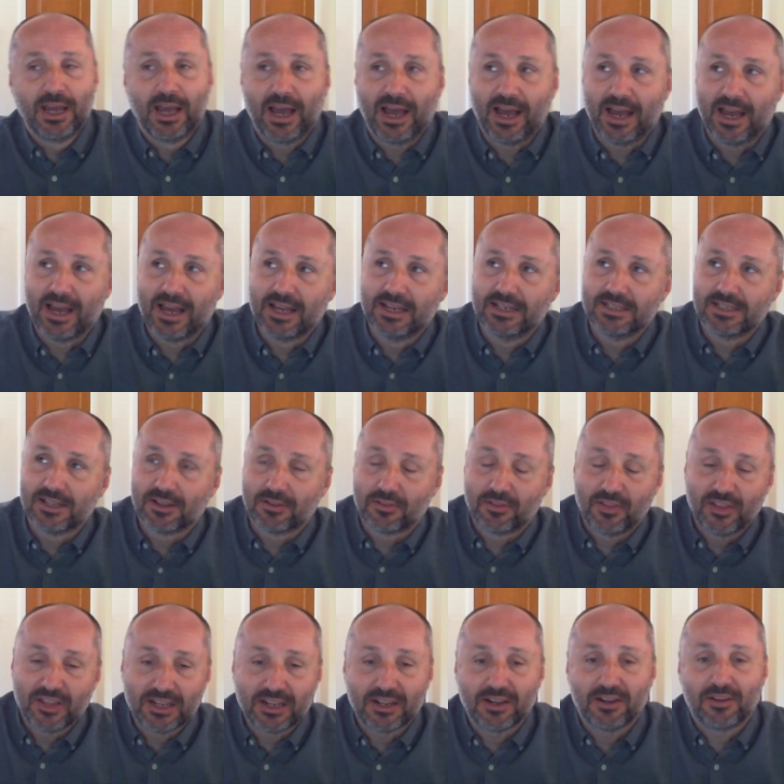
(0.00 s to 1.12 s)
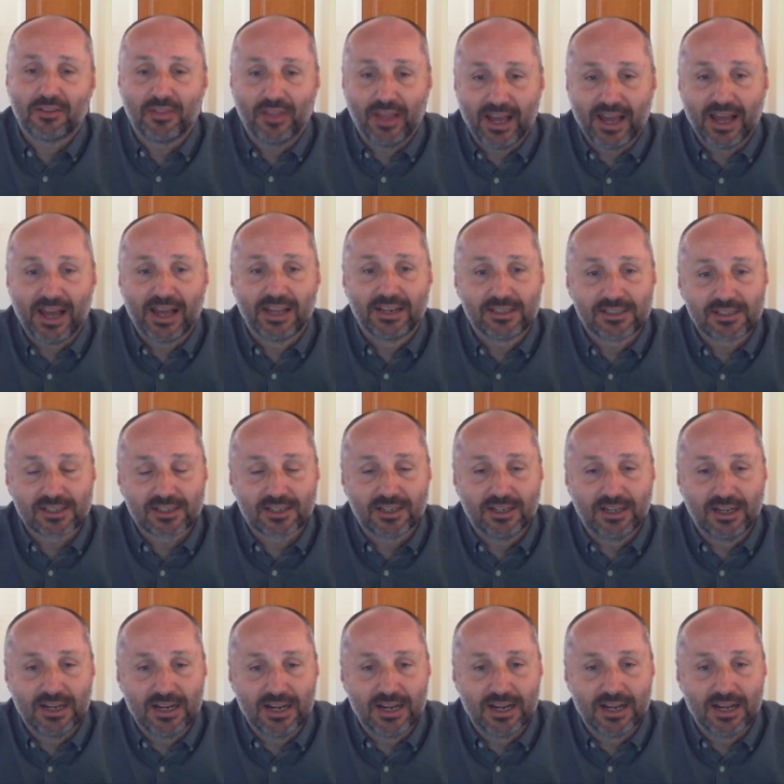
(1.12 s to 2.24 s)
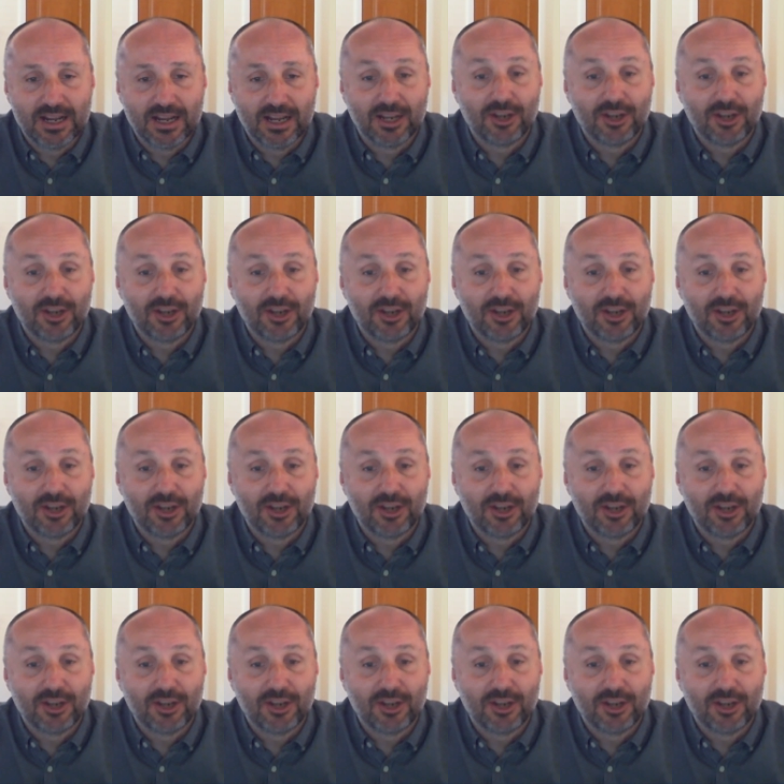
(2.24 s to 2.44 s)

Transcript: and I think that a